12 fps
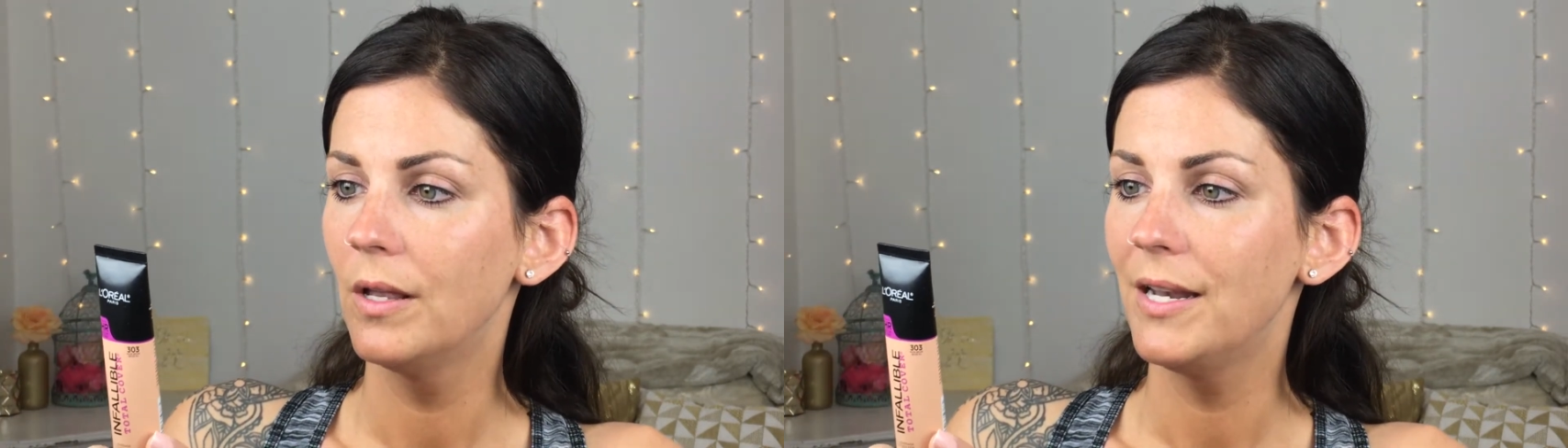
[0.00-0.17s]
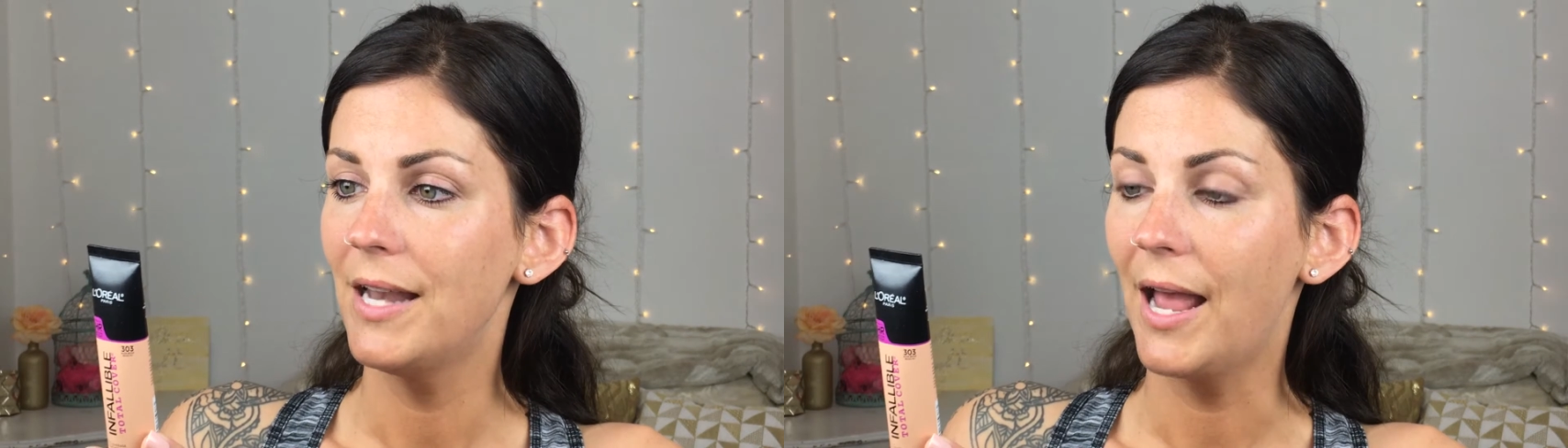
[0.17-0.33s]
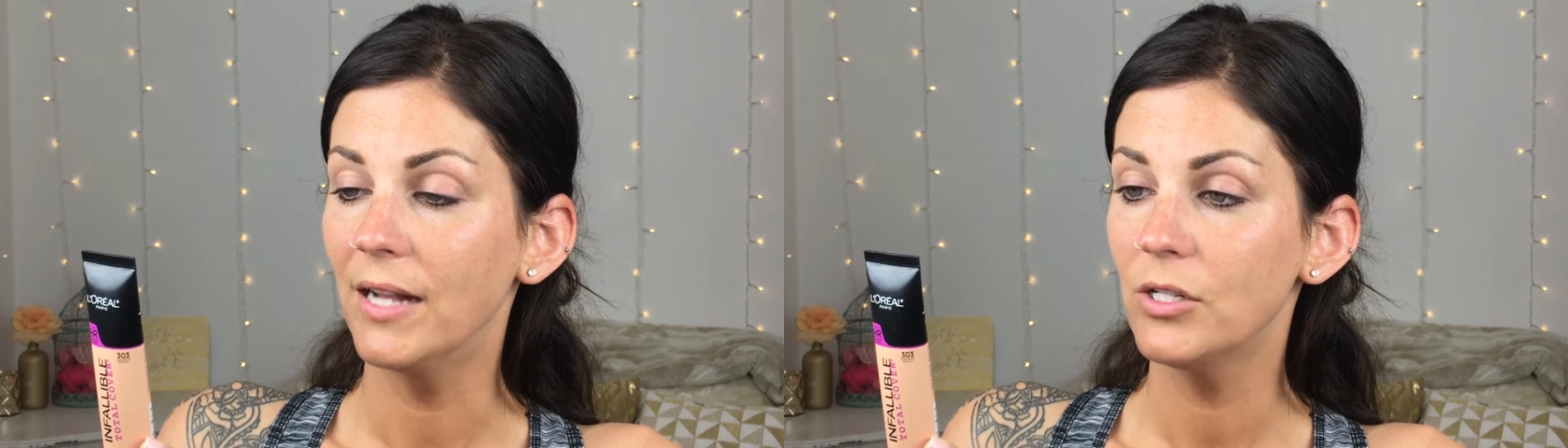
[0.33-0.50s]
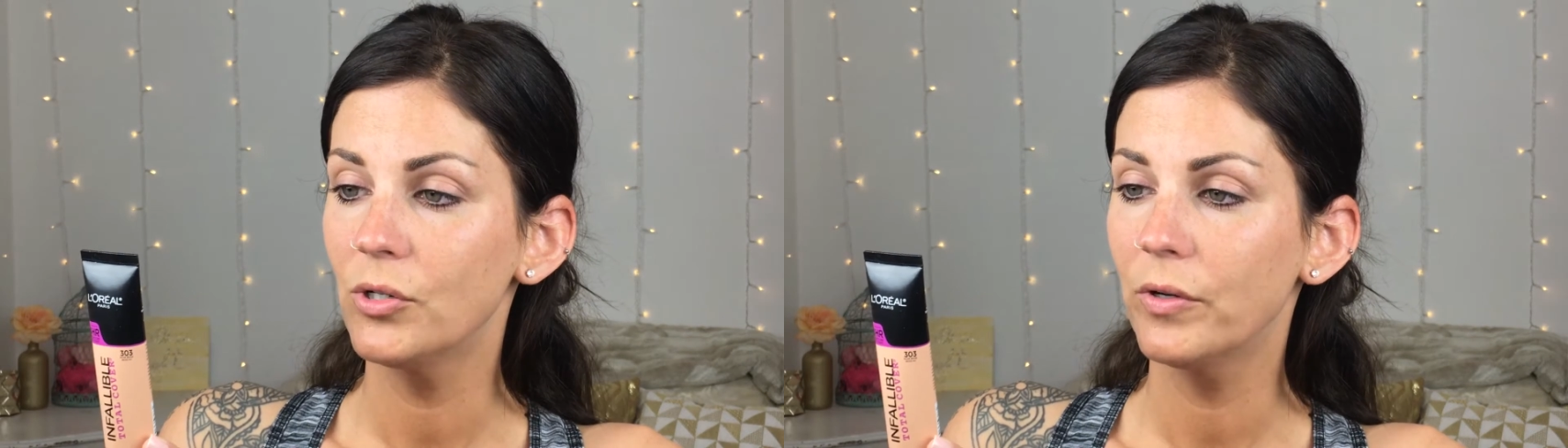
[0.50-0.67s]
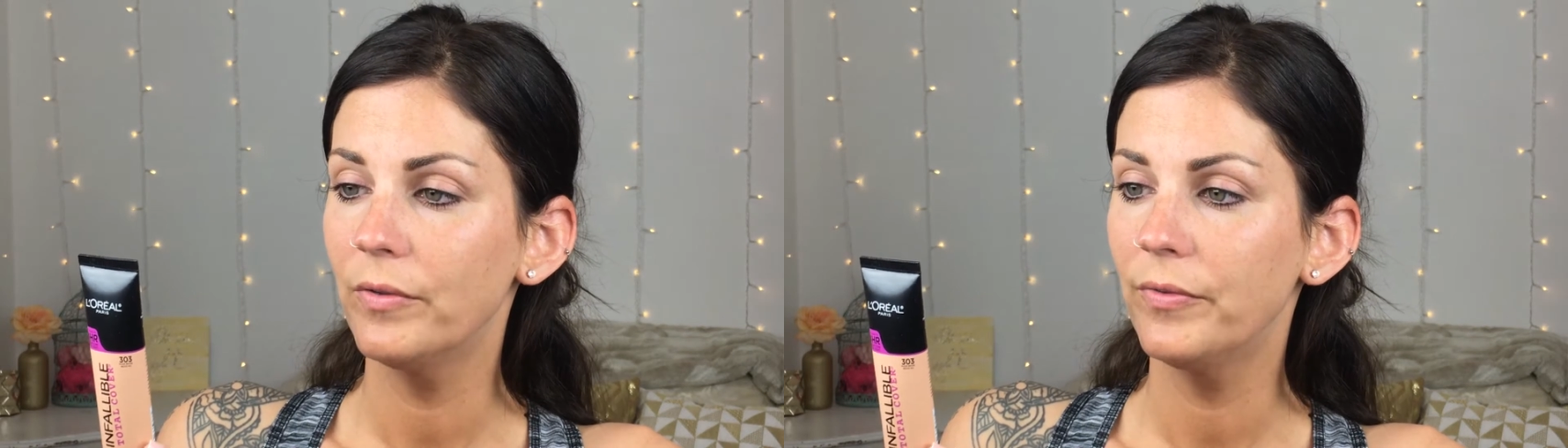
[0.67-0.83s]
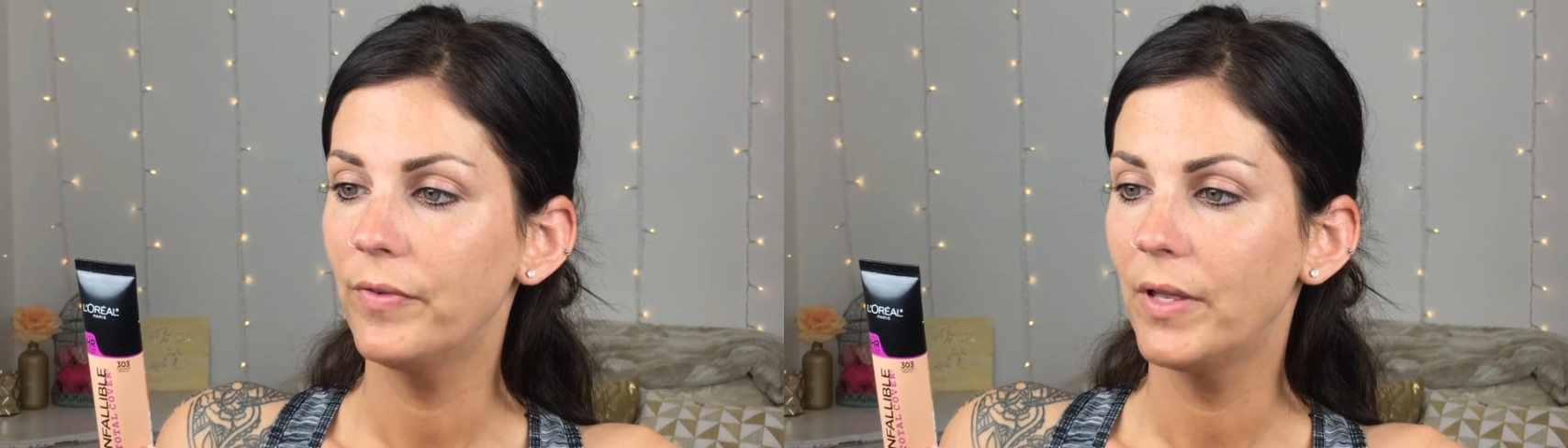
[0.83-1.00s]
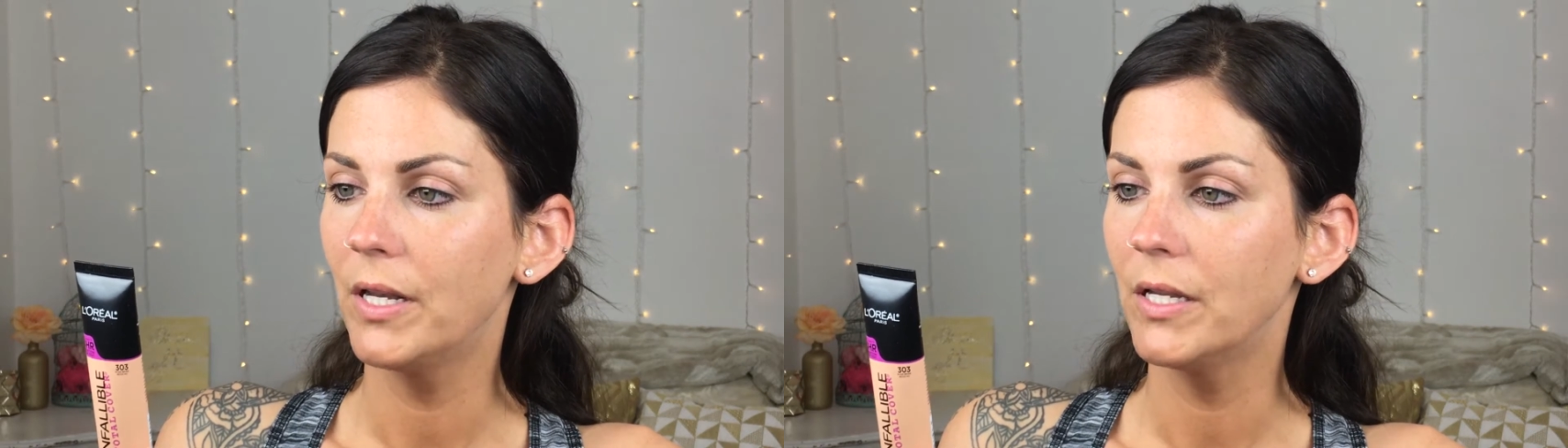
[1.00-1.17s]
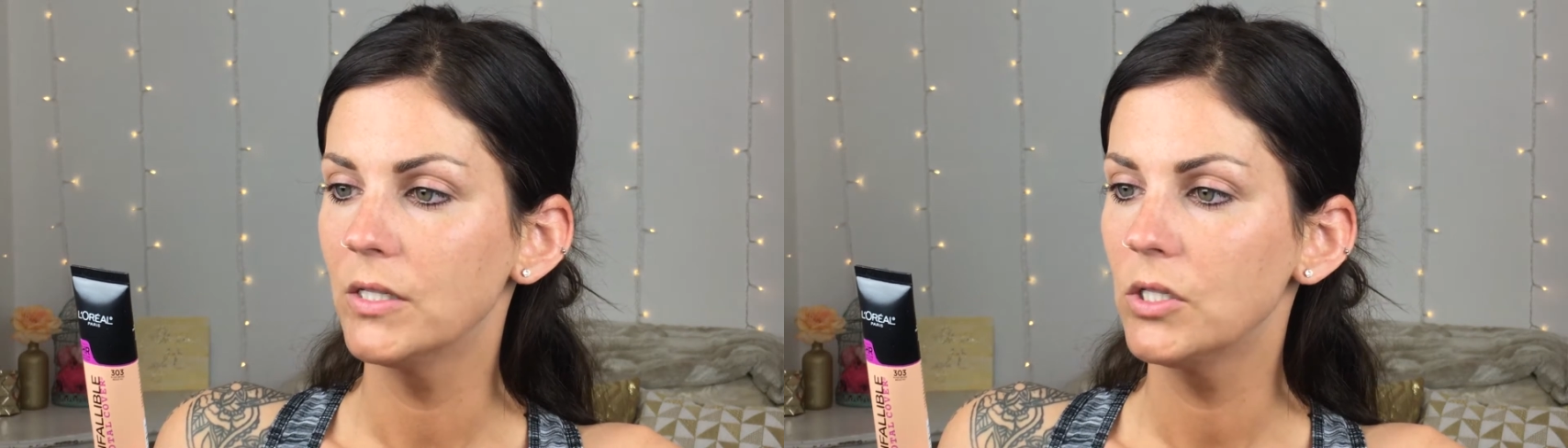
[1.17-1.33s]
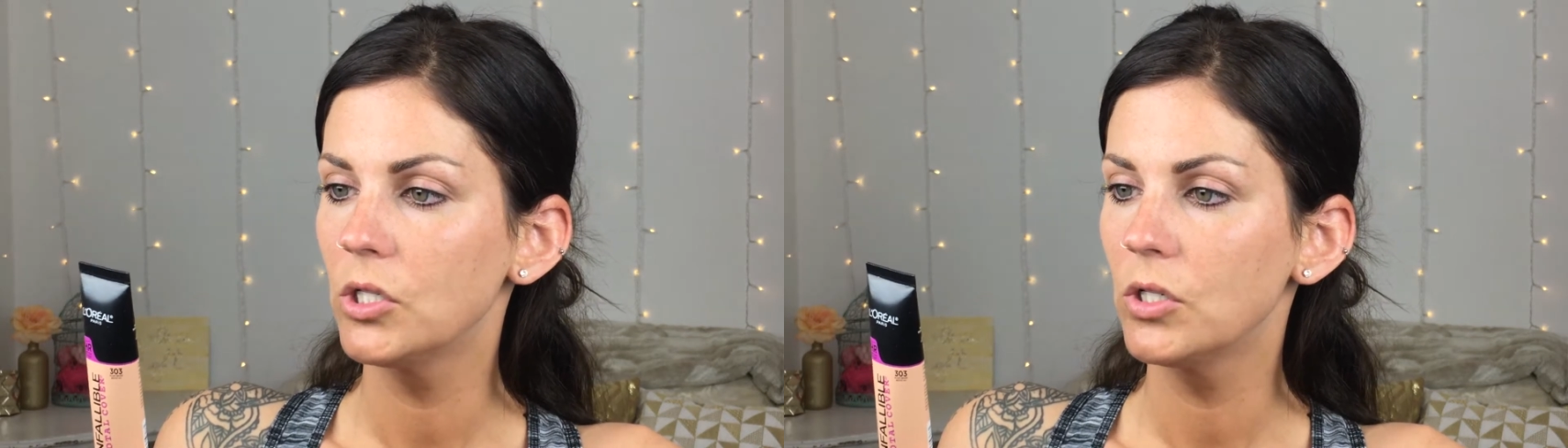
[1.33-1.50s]
natural
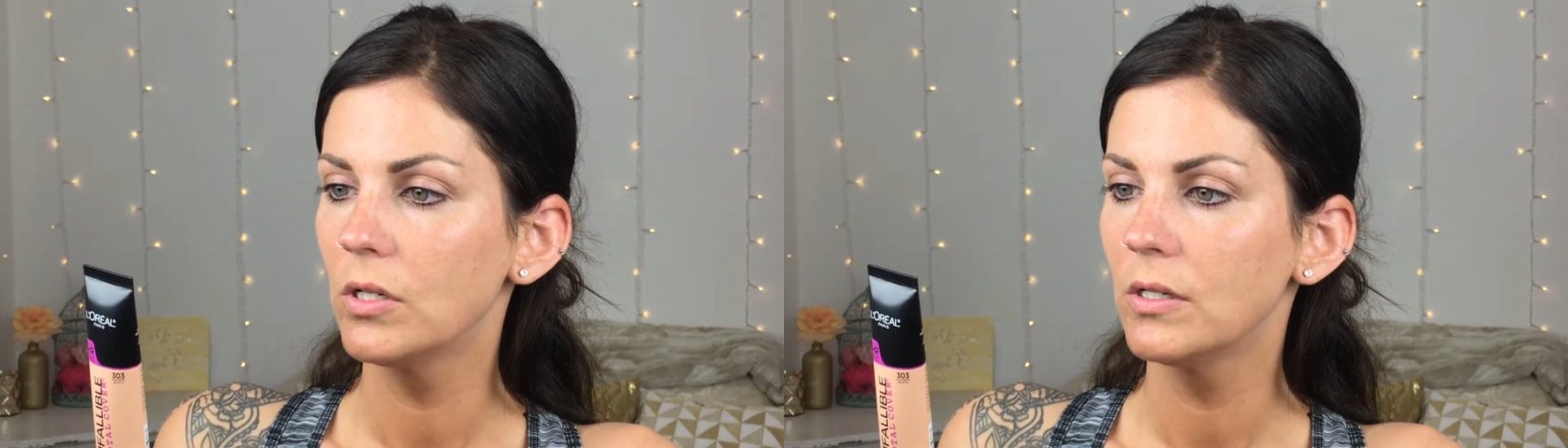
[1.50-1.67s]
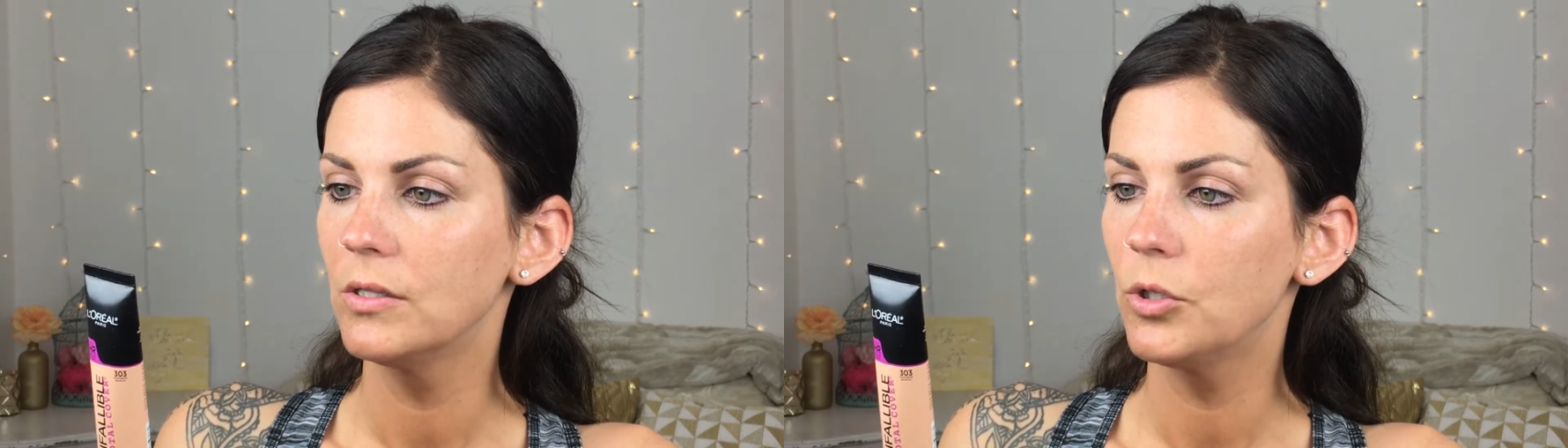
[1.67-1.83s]
finish,